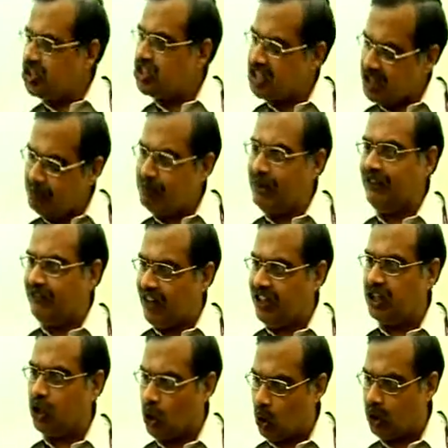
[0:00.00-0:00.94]
to simplify
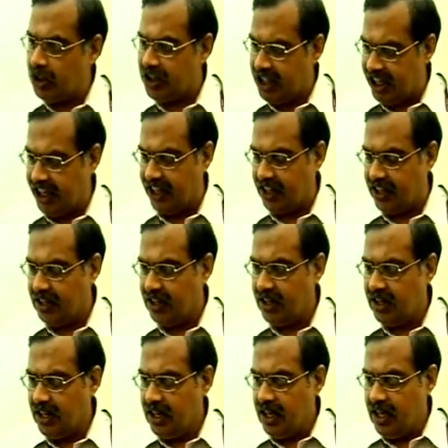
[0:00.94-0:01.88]
the whole thing,
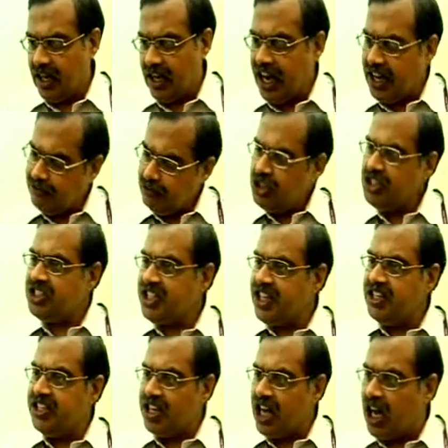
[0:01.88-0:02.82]
and we
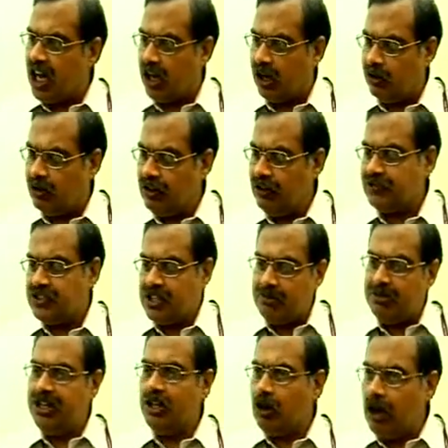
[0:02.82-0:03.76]
said now if
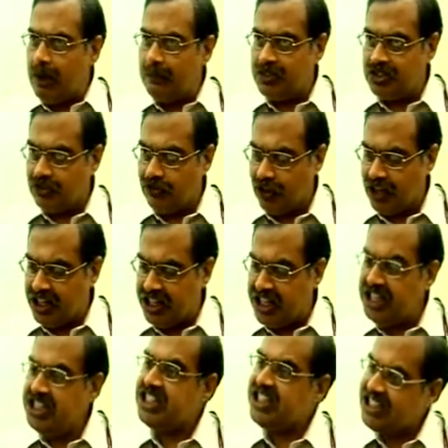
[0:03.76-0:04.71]
somebody opts for an
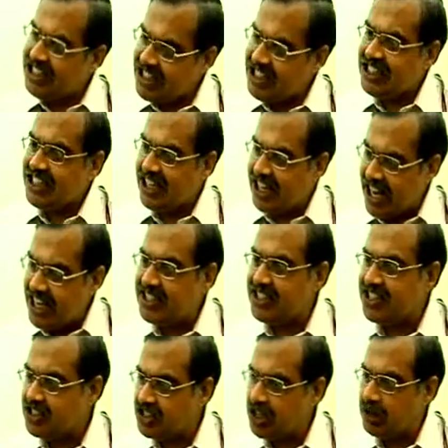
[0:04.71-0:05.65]
integrated
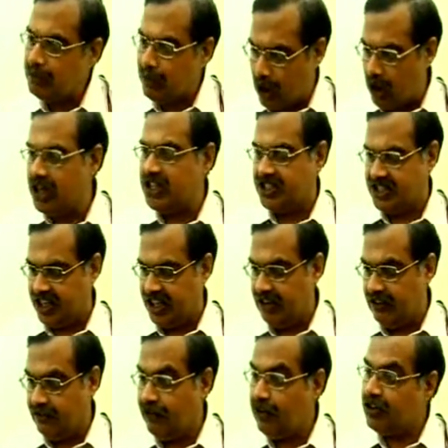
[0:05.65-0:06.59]
licensing policy
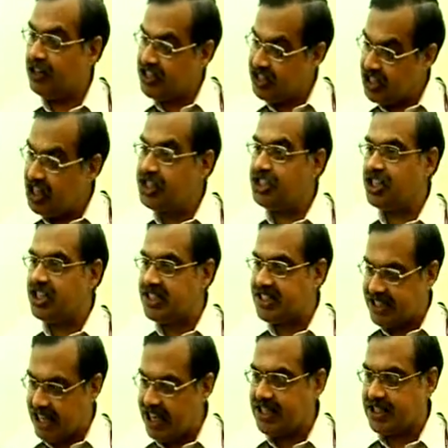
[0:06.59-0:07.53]
for residential
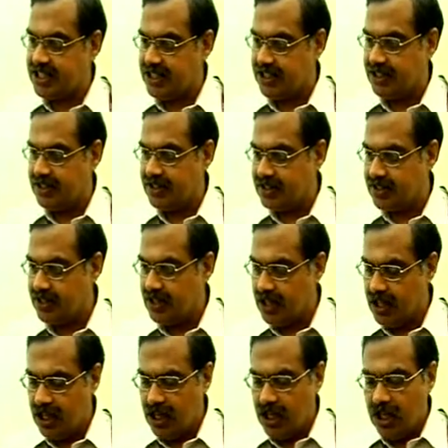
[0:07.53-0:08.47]
sectors,
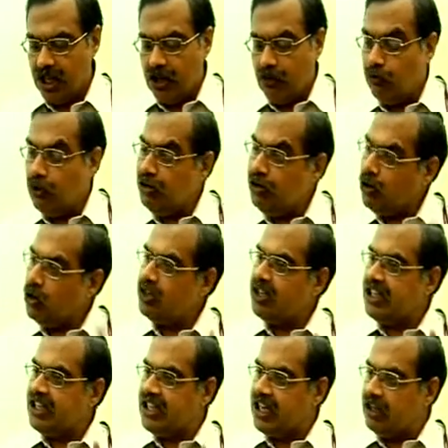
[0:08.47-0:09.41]
we will
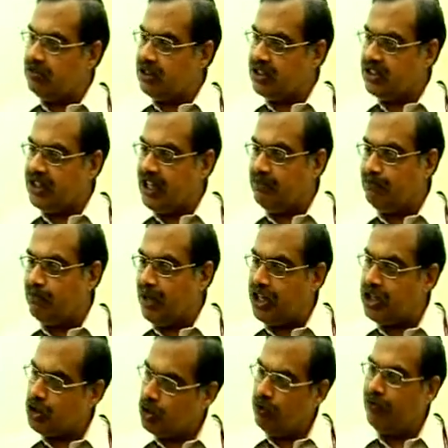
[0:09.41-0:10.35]
only govern them by
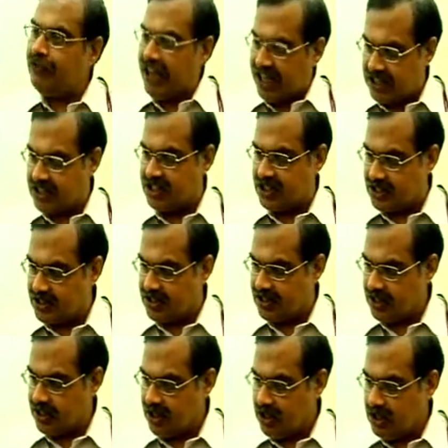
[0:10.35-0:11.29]
two
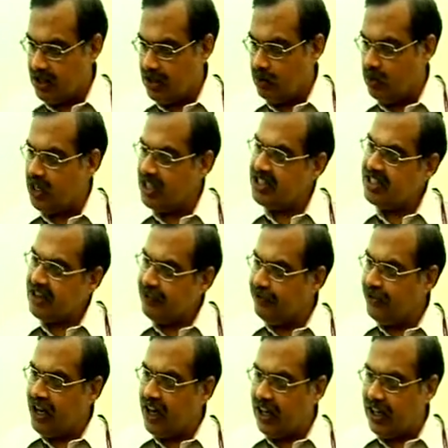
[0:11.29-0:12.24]
factors. One is
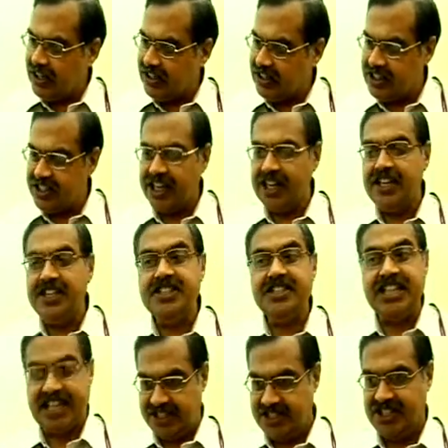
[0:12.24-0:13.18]
FAR, the second is
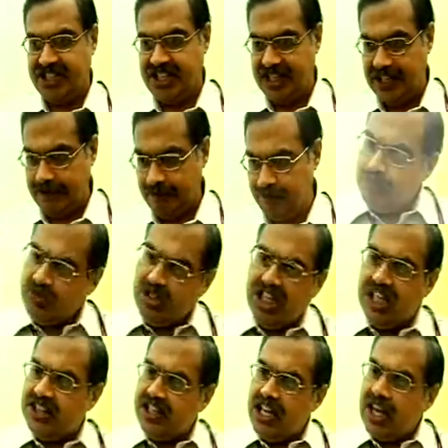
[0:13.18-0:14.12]
density.
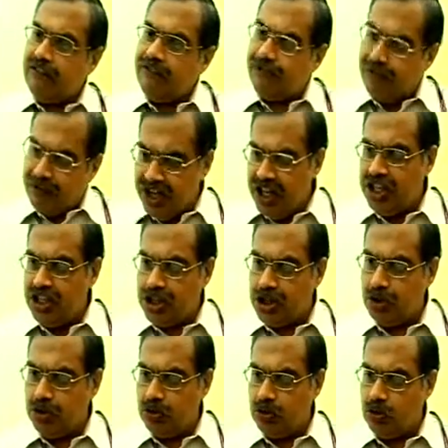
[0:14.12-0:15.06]
They are free
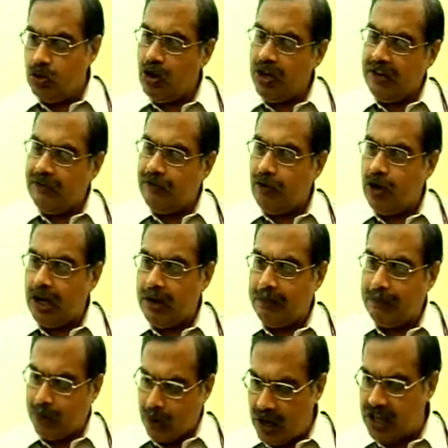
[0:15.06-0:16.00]
to go in for a
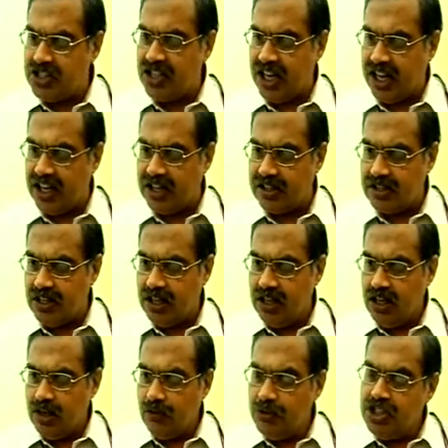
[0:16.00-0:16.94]
project
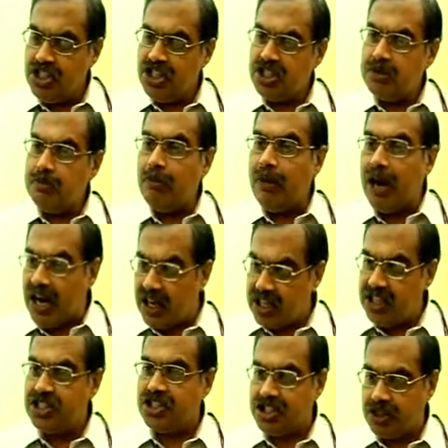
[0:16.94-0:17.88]
which is
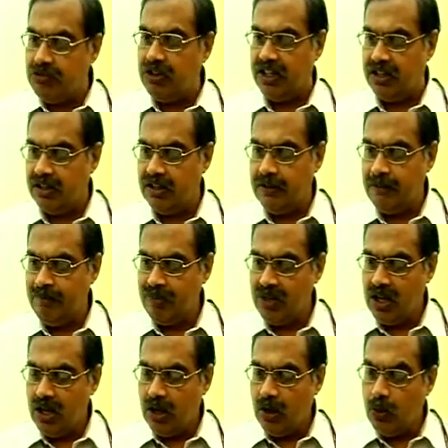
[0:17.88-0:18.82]
market driven,
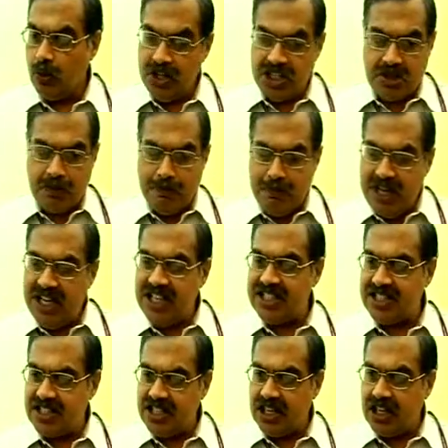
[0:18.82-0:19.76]
which
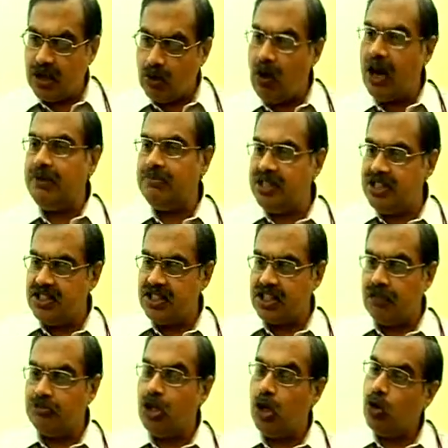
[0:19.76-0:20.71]
meets the requirements
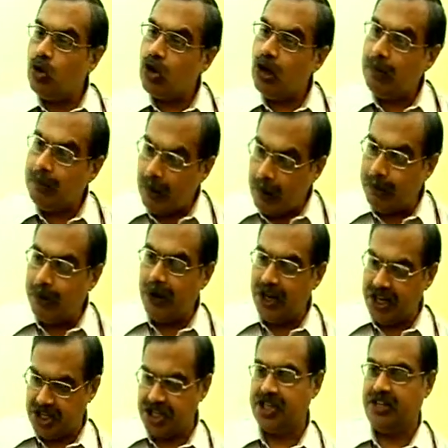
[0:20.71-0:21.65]
of the local population.